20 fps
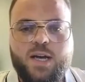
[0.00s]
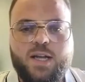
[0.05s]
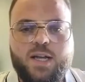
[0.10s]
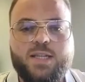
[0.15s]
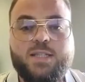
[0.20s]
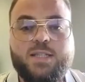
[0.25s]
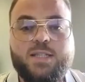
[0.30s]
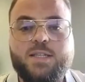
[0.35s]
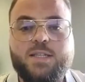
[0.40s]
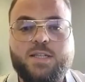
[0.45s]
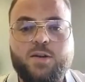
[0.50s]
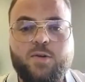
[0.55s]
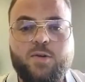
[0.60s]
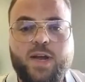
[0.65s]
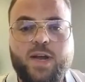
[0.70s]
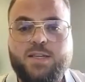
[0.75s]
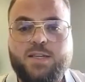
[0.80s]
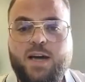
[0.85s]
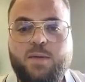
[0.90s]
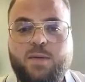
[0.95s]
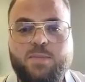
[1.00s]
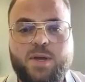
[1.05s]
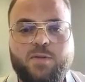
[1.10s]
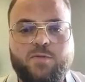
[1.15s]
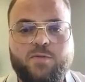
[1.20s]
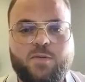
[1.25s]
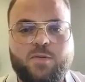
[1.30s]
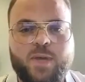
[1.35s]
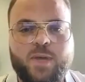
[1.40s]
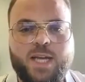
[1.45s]
this is a great topic
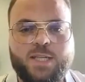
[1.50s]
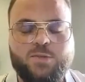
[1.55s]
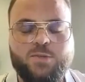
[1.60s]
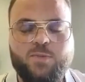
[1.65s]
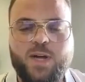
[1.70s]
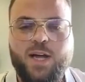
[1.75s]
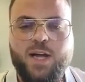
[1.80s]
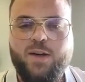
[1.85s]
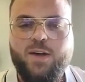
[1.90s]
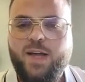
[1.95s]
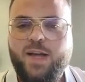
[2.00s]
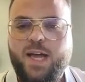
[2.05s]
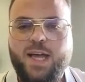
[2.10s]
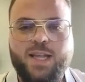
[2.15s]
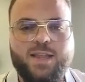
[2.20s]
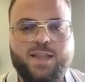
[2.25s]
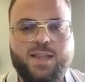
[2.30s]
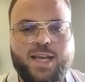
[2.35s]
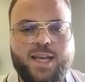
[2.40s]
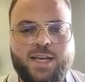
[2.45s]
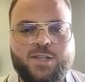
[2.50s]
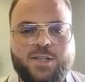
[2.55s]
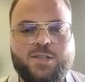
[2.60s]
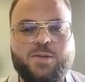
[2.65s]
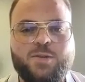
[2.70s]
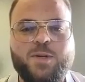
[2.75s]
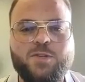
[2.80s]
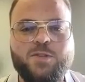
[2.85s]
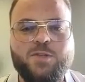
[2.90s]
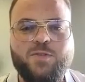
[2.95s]
for me as well. And thank you
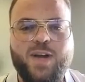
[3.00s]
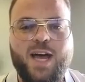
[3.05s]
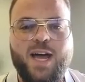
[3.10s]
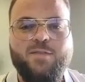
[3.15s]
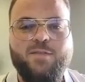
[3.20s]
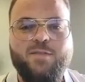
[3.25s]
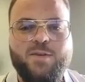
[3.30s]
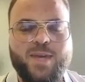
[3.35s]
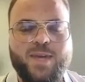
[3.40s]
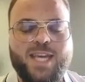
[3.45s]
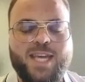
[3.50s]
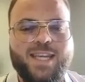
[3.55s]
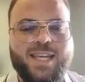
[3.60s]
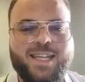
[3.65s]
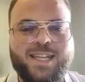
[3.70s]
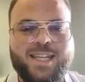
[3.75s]
so much for having me.